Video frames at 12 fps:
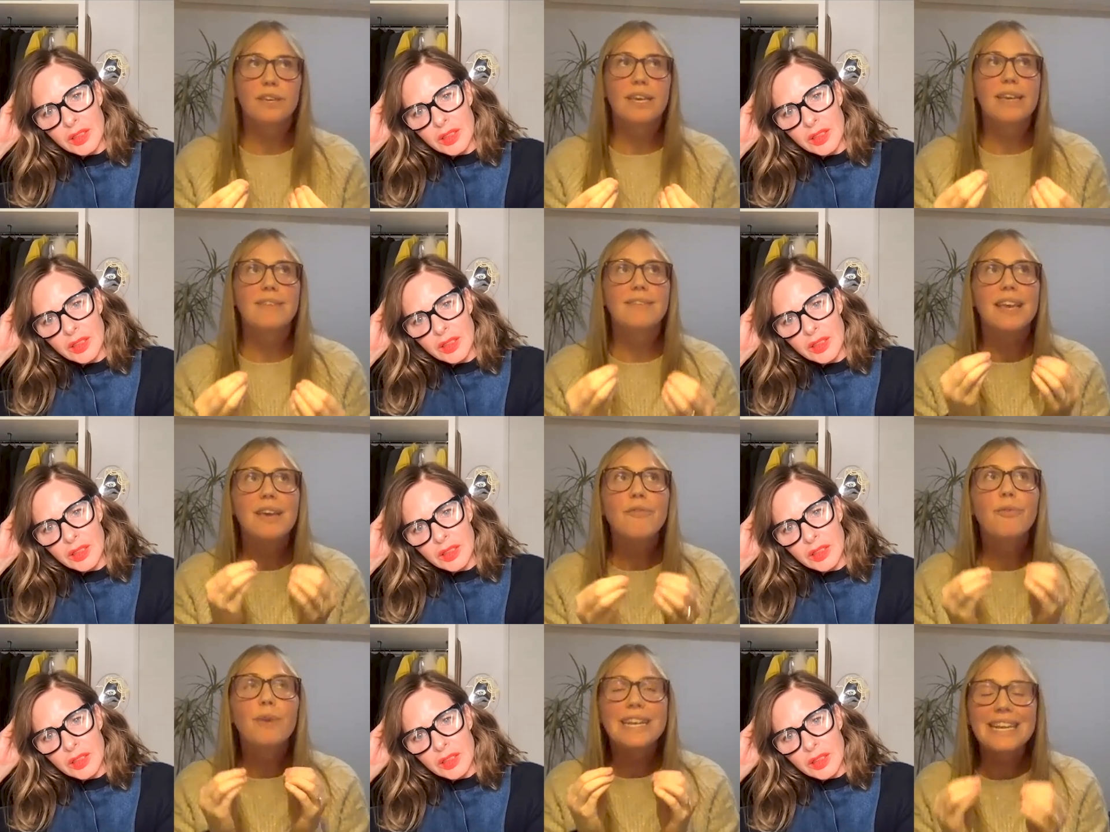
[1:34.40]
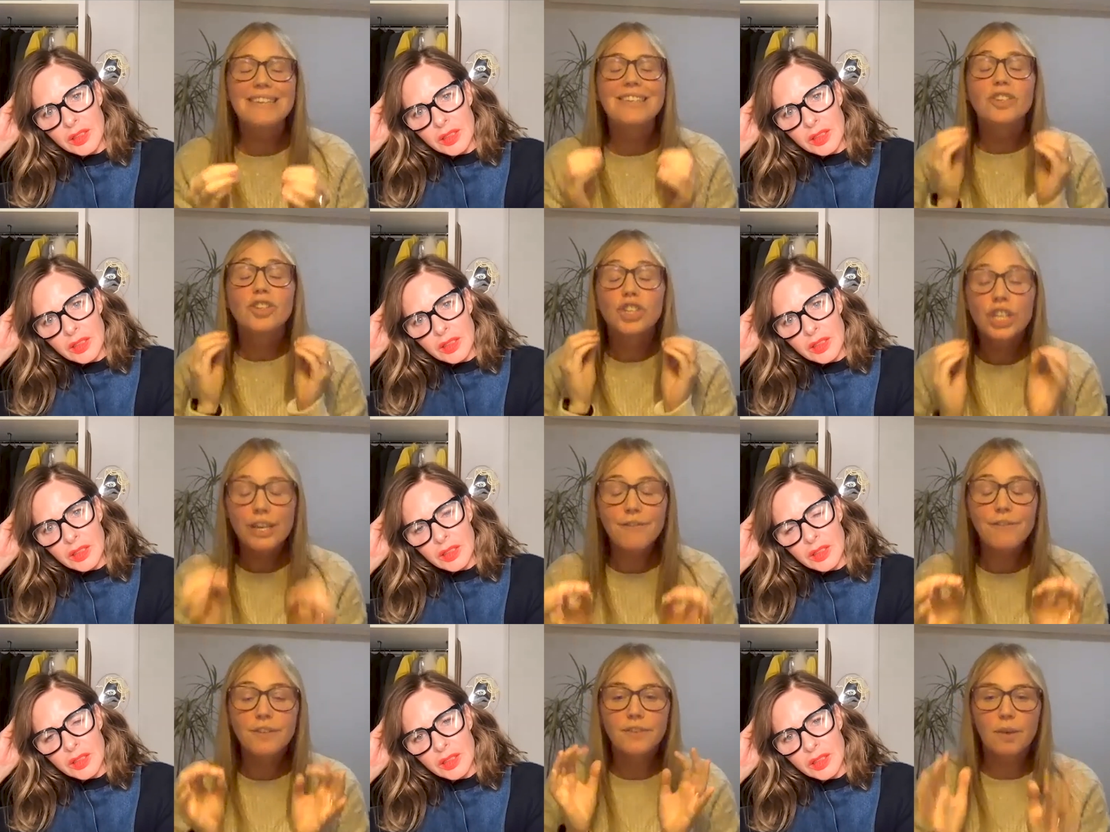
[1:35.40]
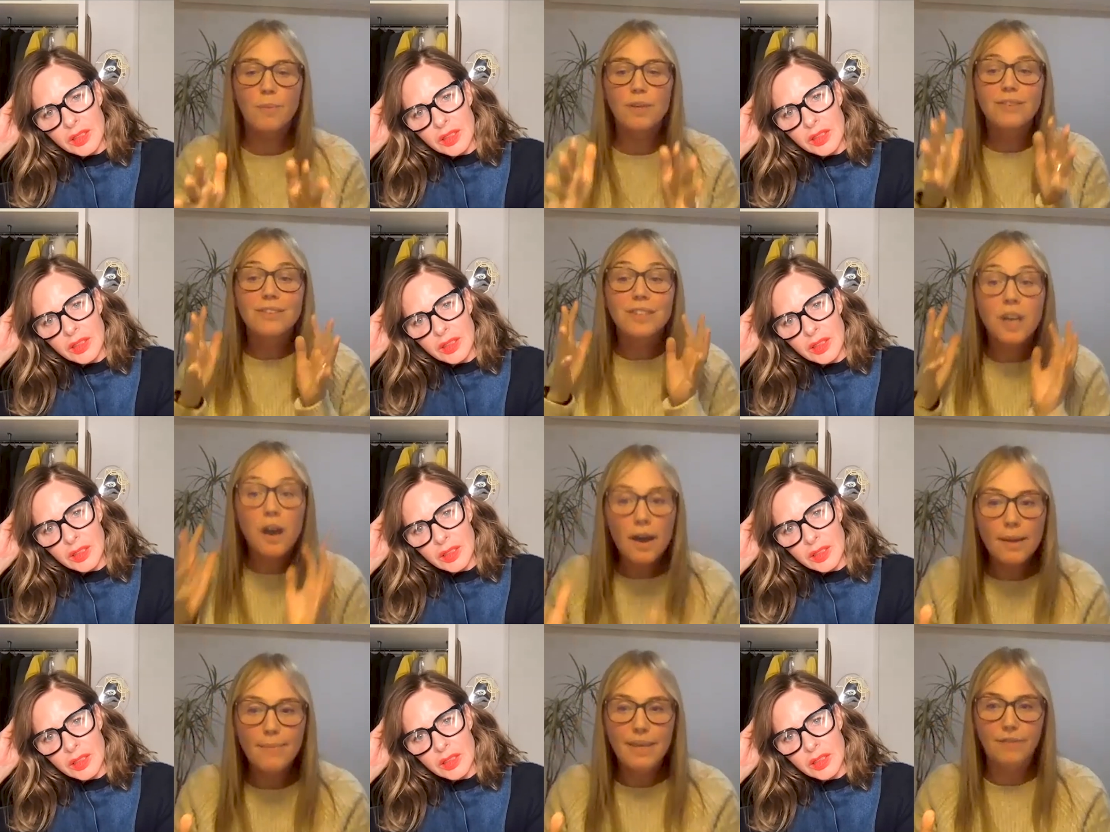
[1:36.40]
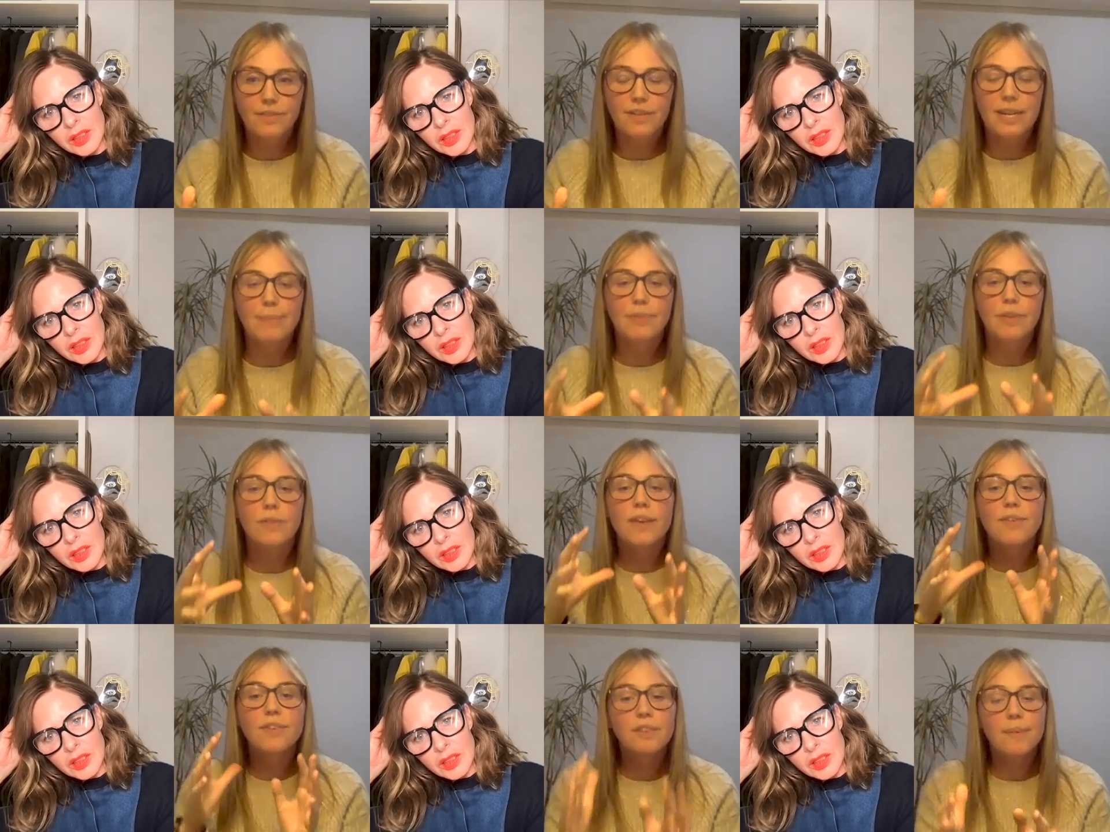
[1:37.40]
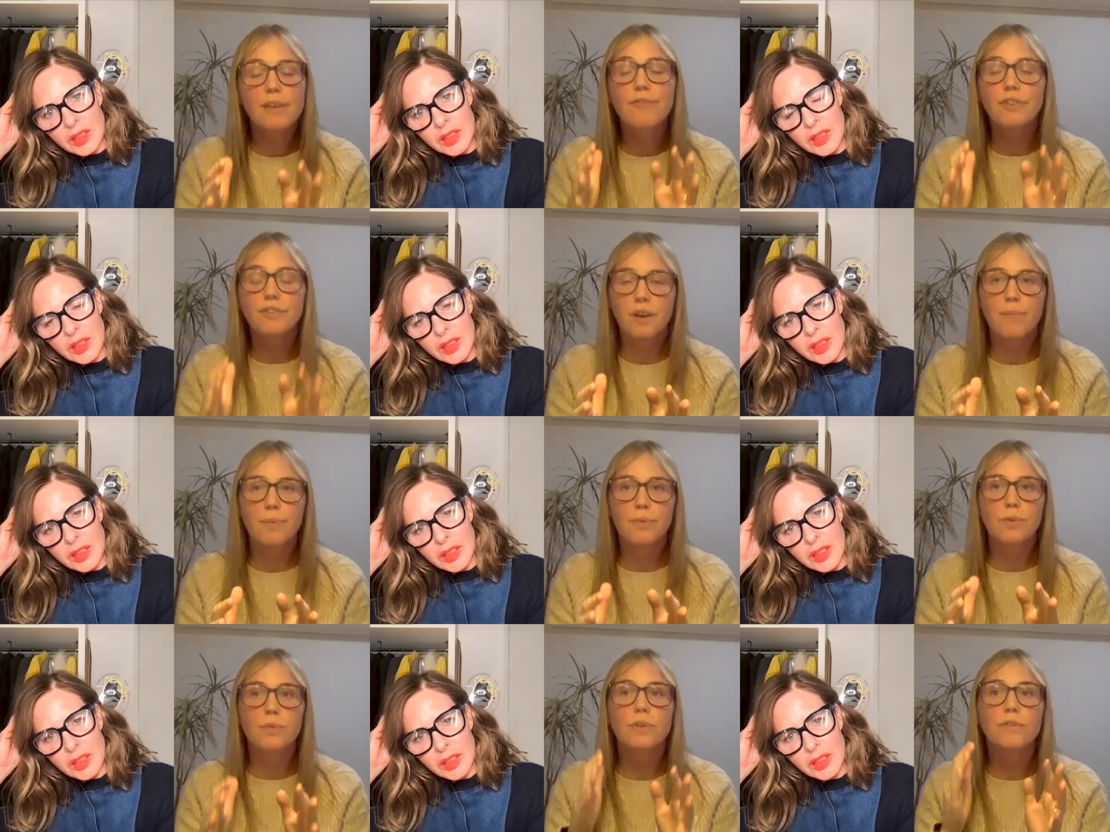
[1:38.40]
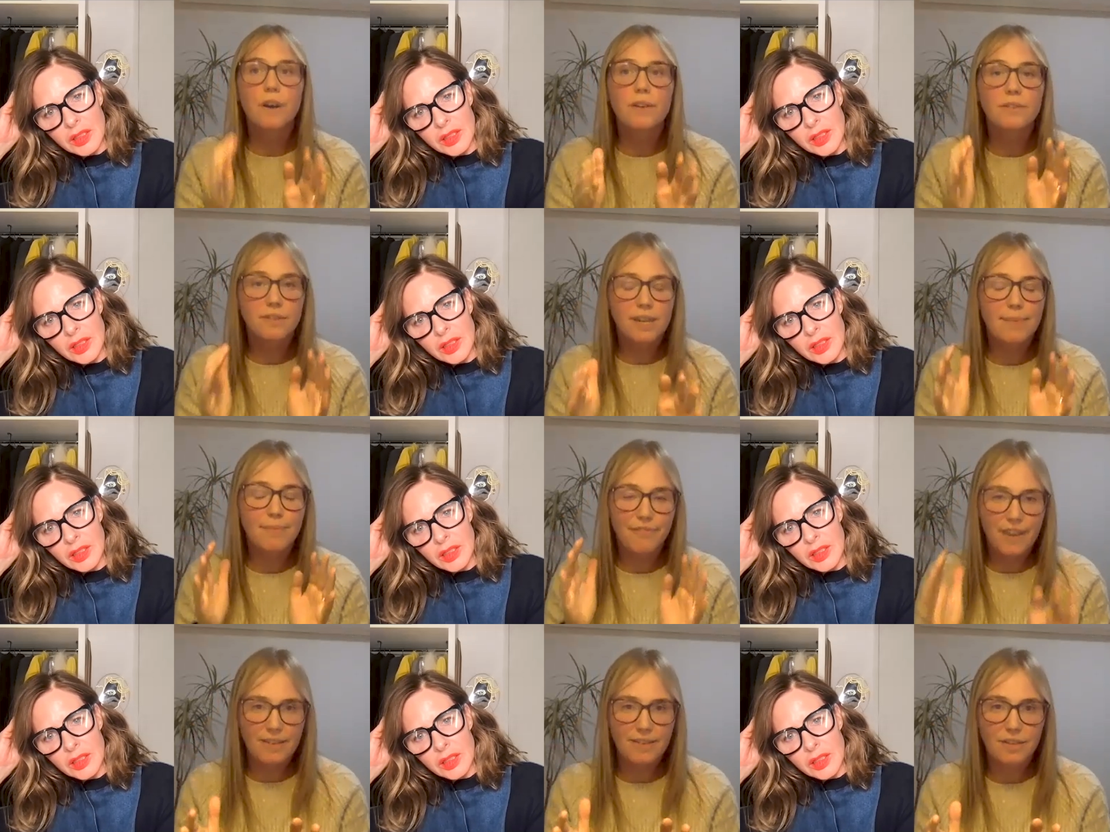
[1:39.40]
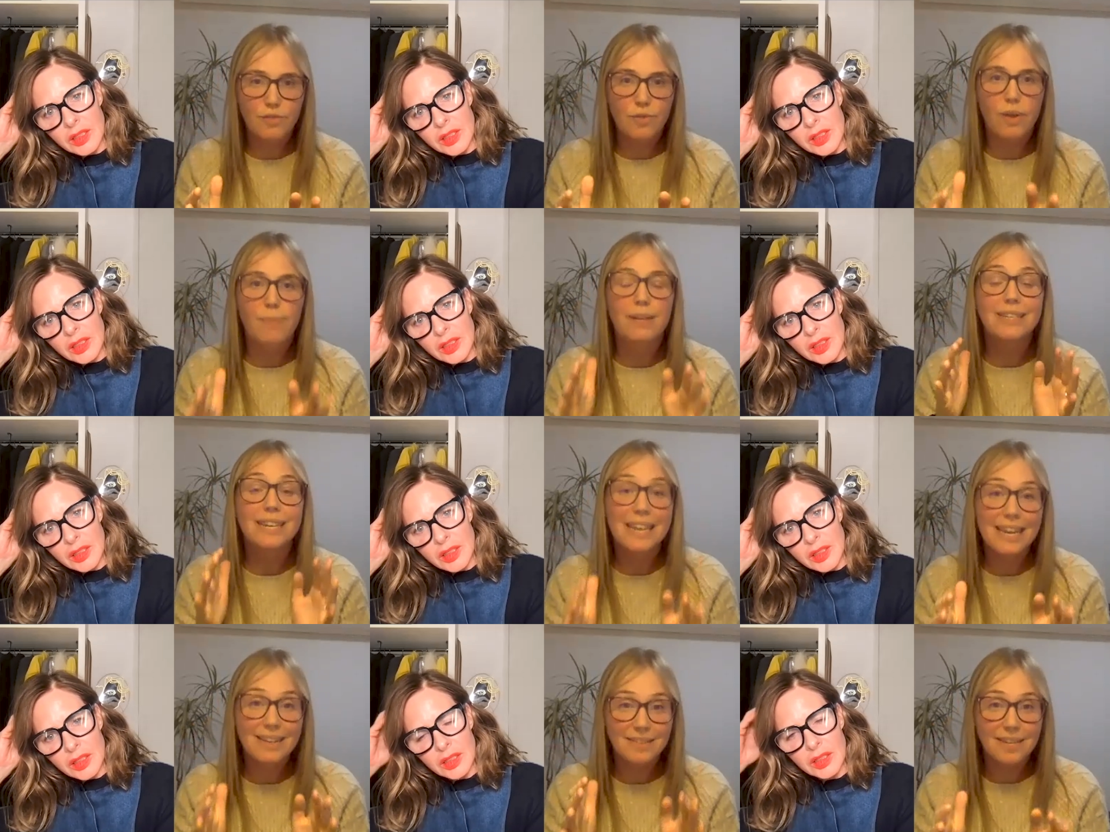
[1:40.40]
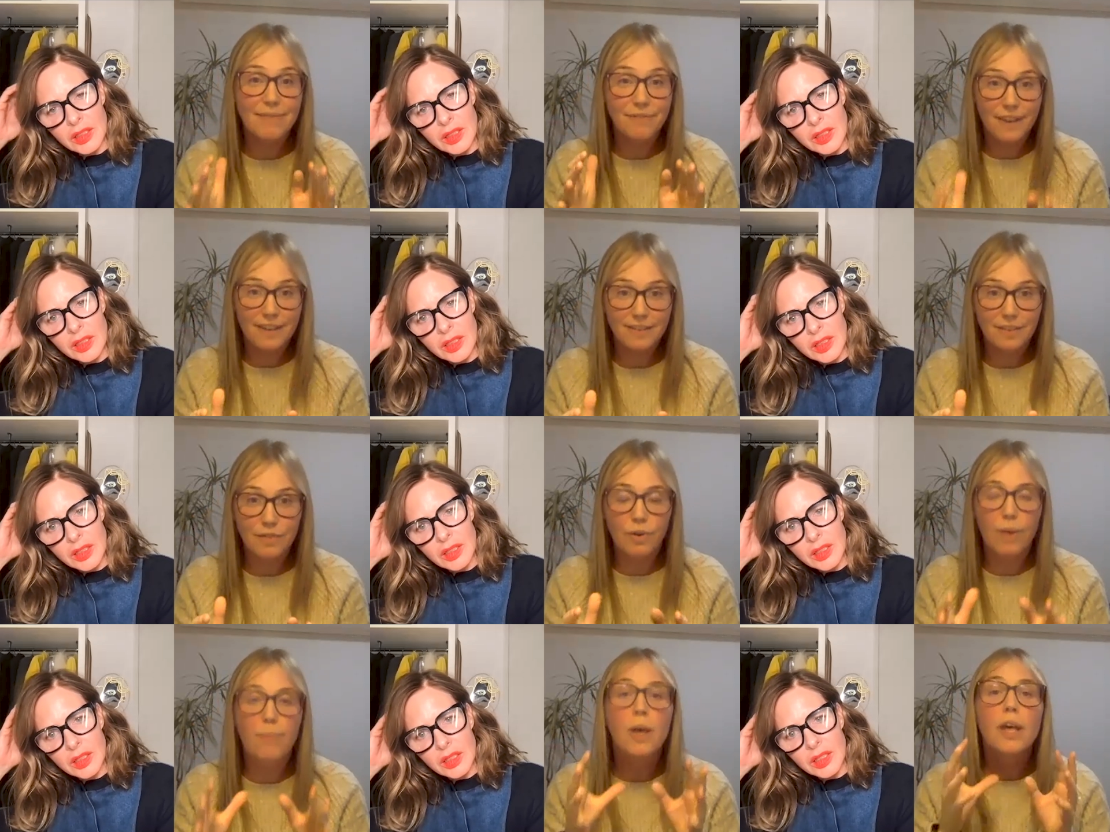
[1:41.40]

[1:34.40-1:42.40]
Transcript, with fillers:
Speaker 1: it is if we need to shift someone's timing of sleep. So there is something, for example, called advanced sleep phase syndrome and delayed sleep phase syndrome.